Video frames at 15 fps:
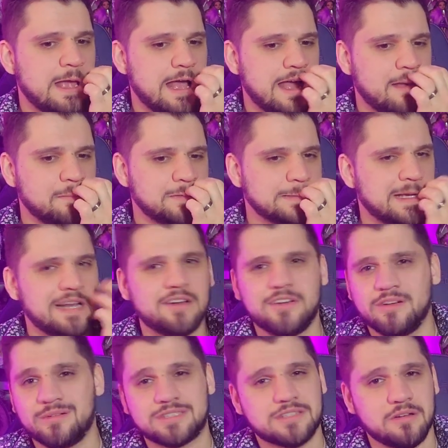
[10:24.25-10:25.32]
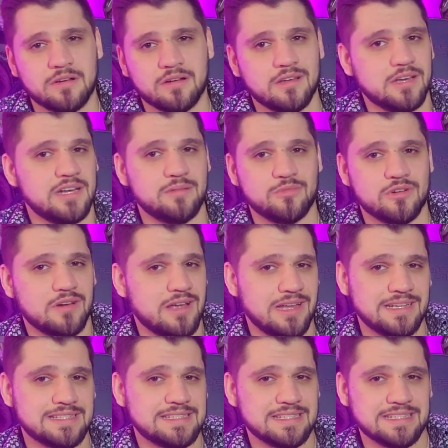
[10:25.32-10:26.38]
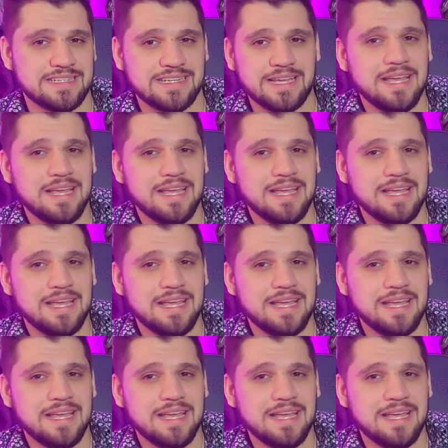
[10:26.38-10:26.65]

um, so I don't know what's going on anymore, honestly.